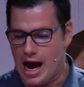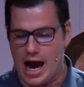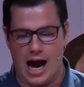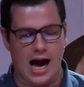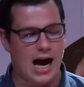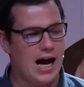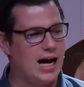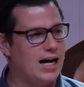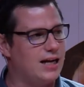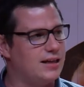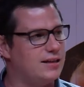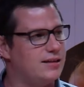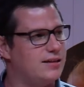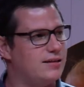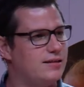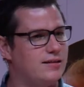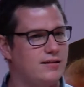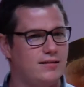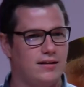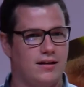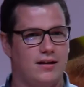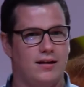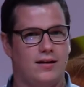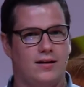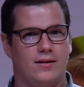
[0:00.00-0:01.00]

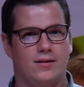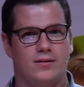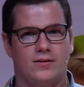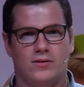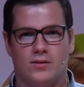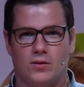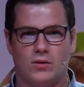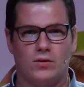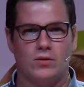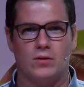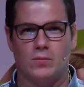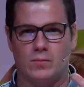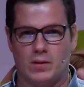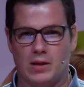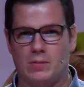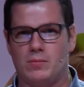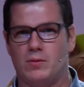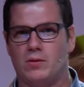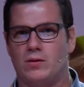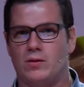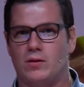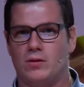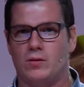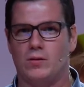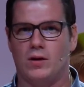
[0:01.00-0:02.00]
and uh, to all the
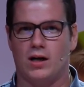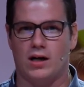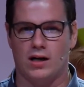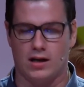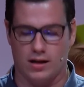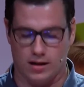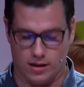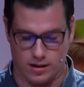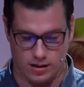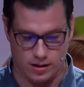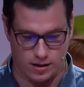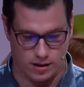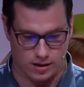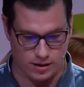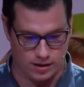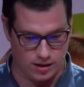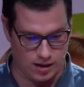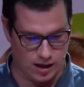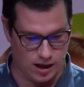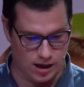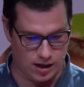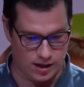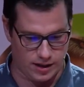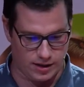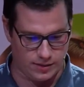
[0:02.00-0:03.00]
people who are
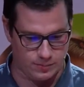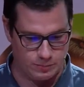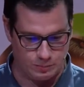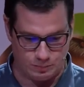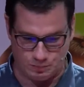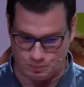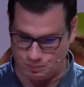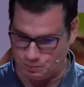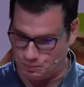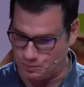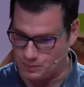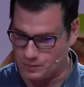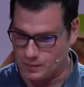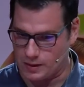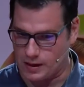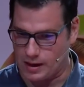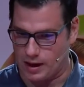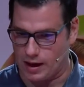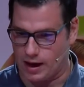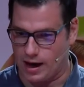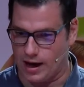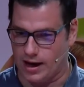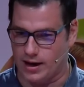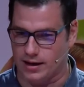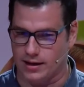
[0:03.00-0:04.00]
online
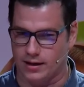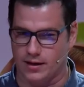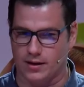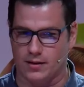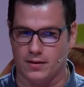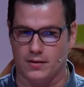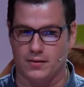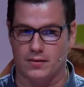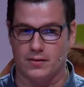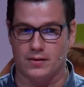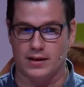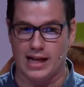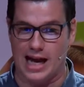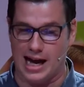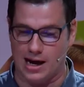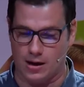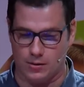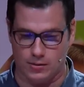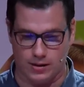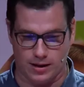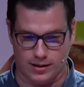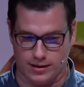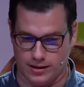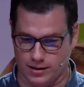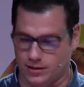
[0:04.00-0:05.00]
uh,
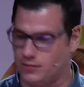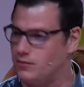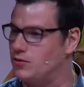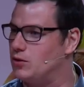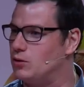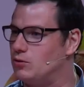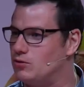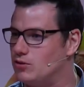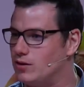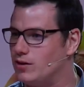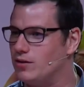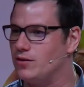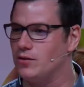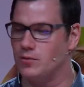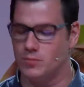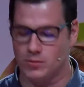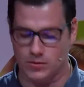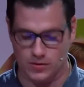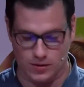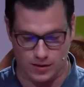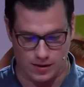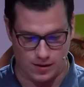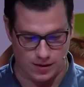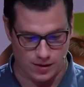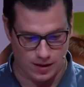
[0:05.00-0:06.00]
now and in the future who
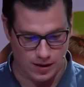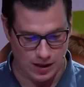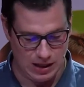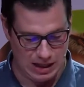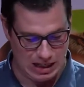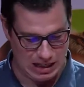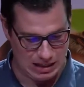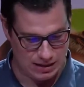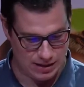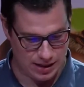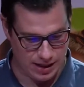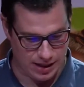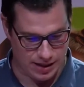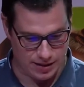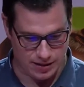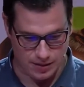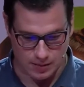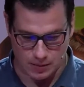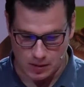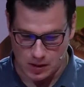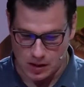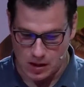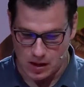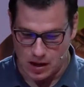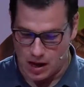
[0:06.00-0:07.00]
will see it.
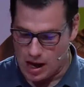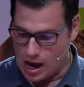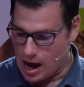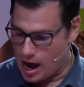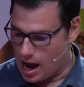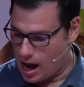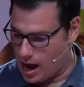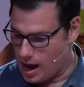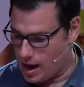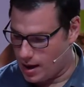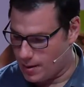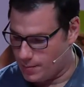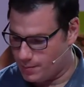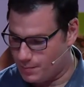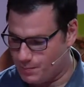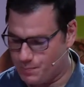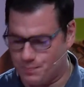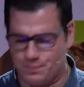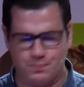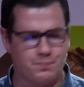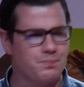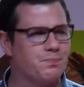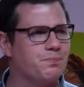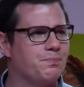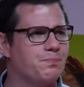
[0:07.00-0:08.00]

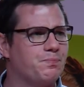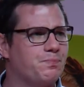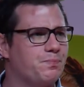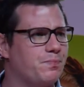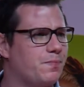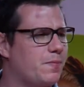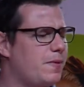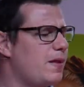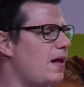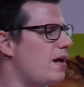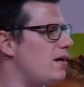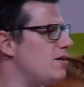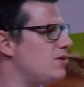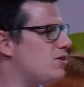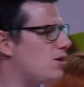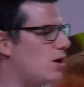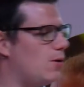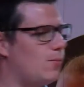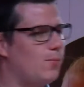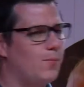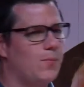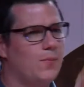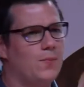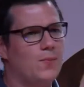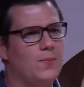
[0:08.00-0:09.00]
Um,
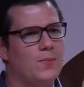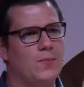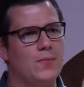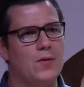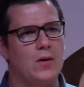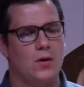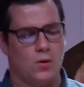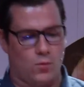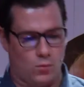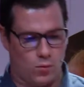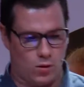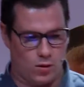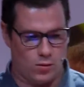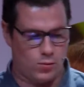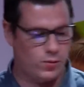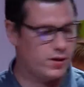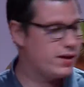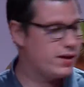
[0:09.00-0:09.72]
so what